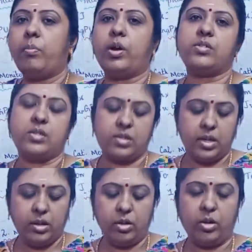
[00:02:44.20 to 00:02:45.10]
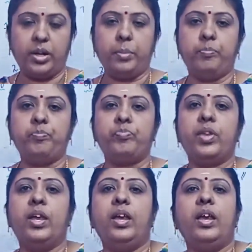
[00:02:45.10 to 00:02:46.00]
Processing Unit.
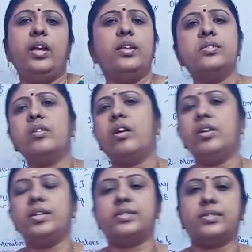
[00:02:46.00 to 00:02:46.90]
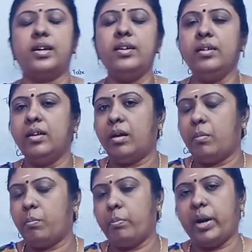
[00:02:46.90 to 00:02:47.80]
It is called as the
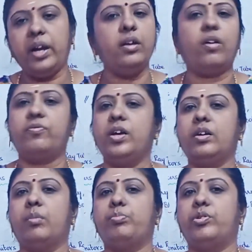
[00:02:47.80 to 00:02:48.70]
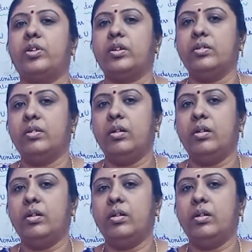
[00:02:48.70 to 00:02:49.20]
brain of the computer.